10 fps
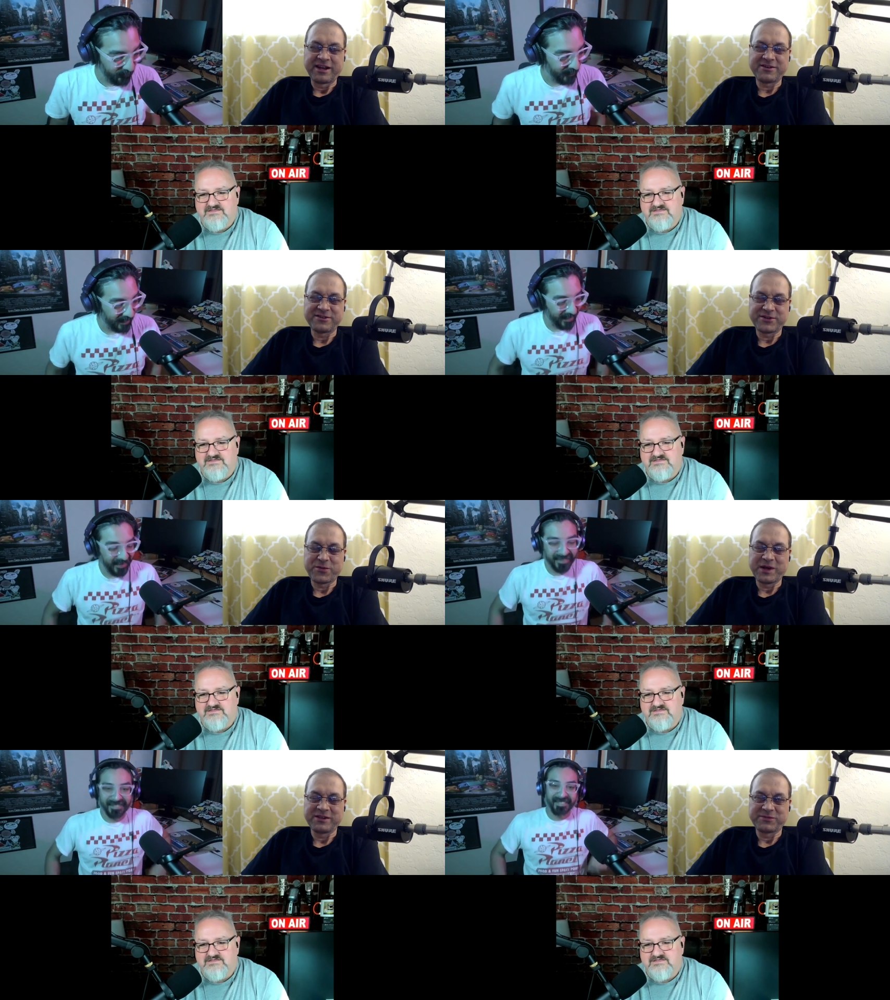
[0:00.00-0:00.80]
Speaker 1: and there's
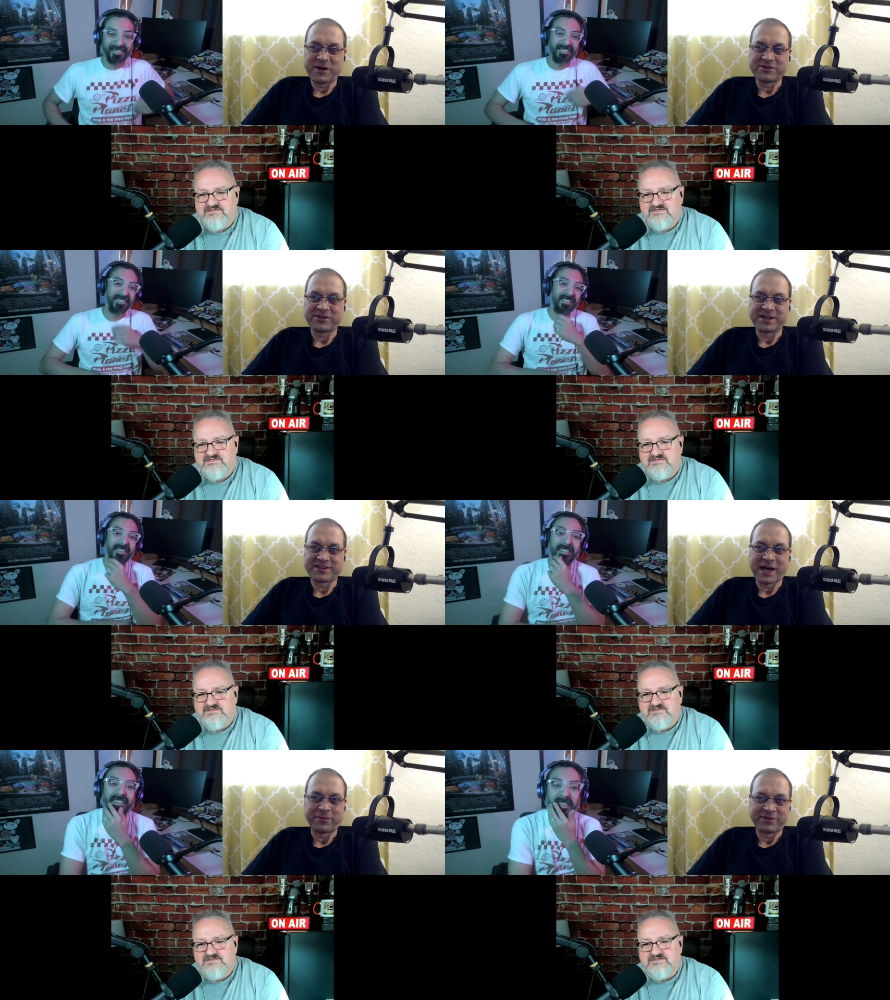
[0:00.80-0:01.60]
so many
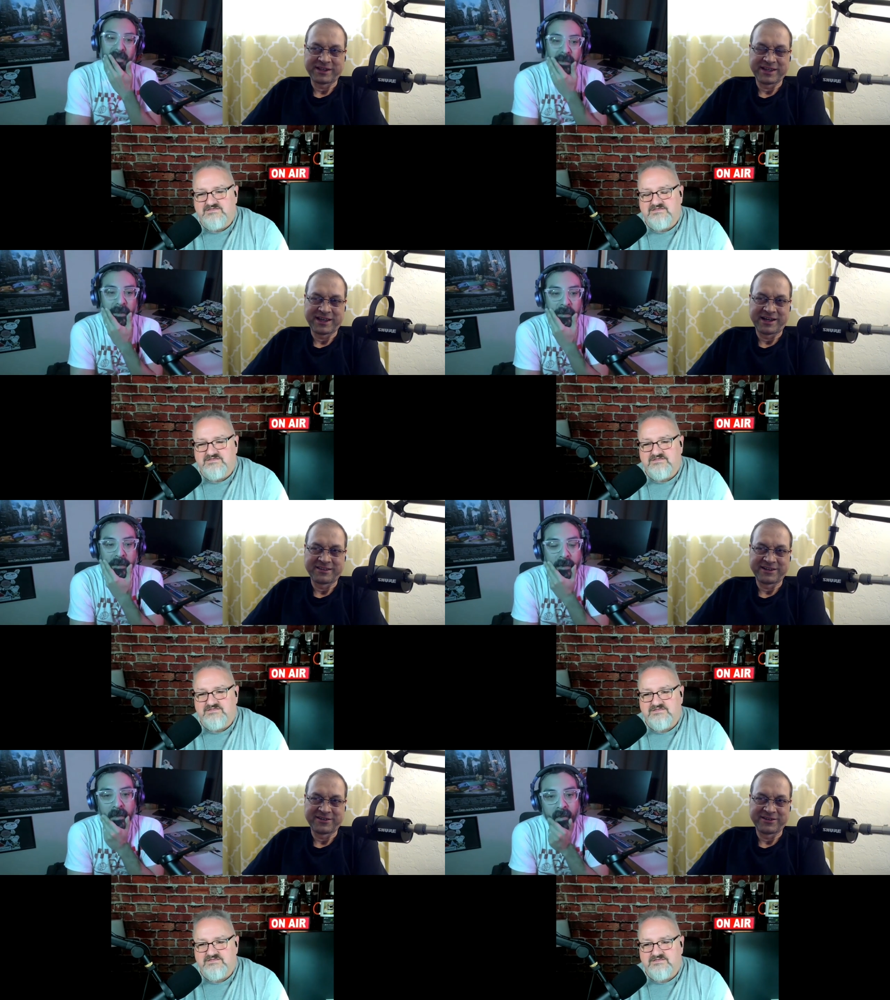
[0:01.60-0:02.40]
specialized apps like that
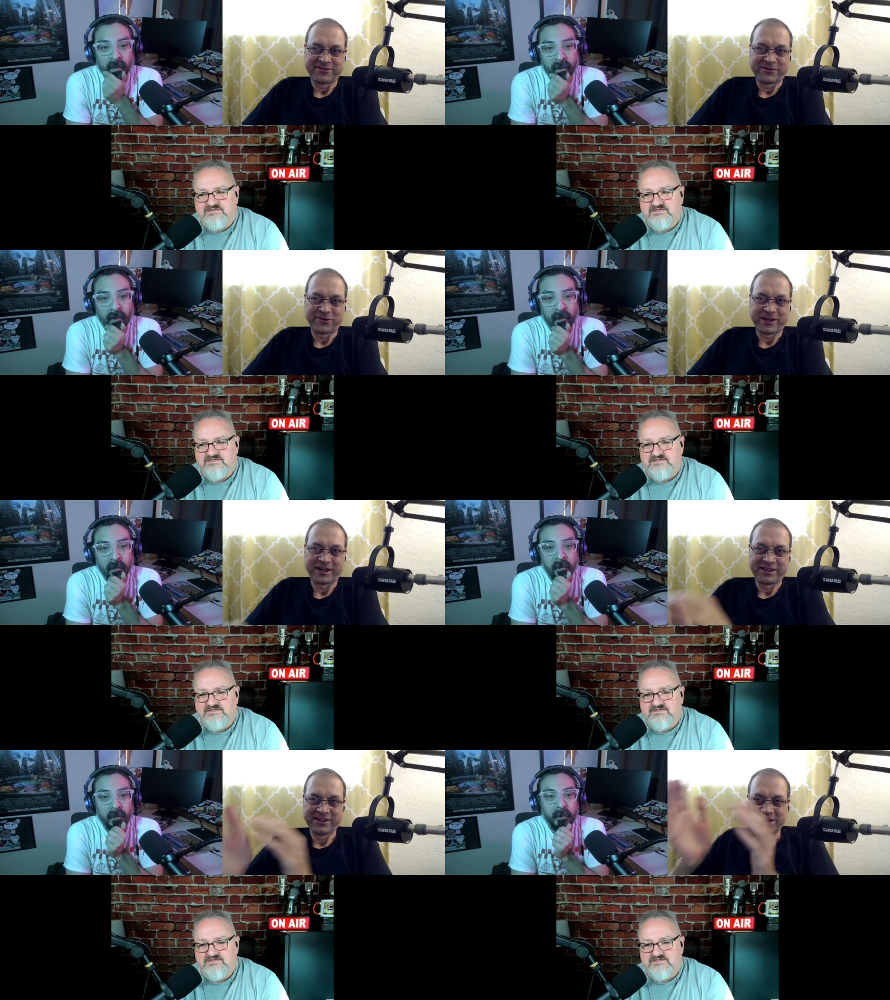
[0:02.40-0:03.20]
out there that are for
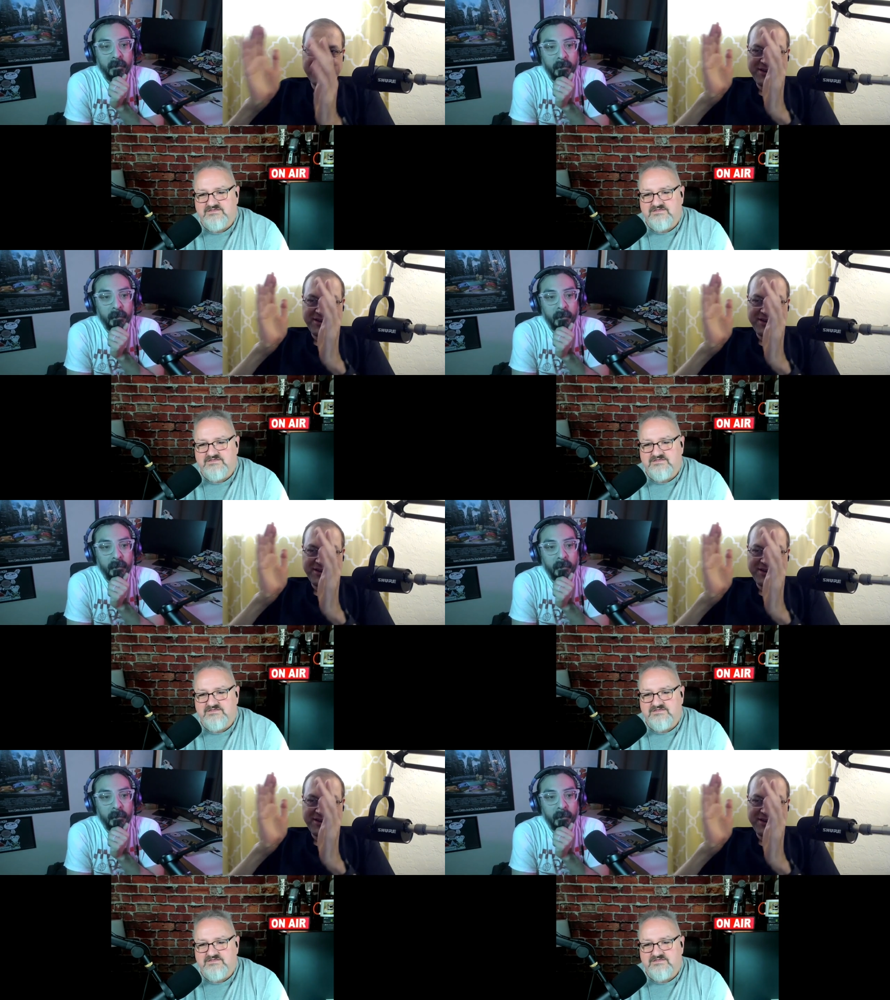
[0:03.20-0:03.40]
like a